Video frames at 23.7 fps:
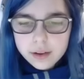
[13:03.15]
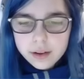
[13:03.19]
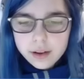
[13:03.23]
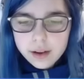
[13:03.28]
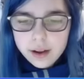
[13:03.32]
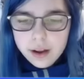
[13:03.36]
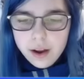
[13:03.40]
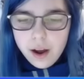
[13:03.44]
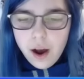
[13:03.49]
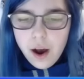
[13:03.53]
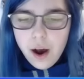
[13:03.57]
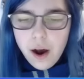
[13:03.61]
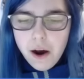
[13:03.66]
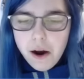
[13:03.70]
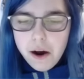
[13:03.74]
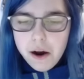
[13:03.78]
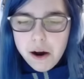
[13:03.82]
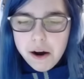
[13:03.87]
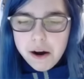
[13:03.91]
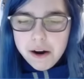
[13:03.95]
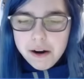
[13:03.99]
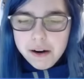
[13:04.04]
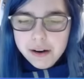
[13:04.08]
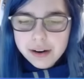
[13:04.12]
Oh. Is it
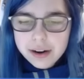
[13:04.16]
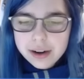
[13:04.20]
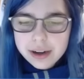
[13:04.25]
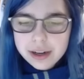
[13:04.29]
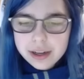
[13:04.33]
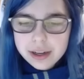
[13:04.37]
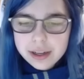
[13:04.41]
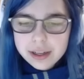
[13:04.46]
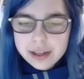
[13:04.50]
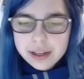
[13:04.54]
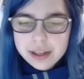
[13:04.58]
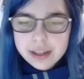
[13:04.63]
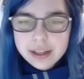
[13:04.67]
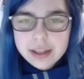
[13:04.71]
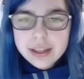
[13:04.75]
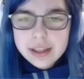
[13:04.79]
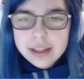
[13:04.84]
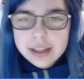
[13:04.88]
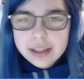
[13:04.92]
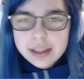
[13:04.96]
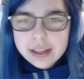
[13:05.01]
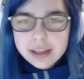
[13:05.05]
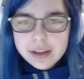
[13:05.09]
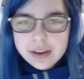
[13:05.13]
possible? Oh.
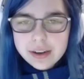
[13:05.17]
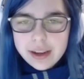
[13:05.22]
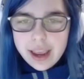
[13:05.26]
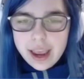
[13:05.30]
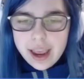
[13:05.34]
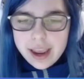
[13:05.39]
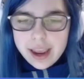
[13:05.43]
Okay.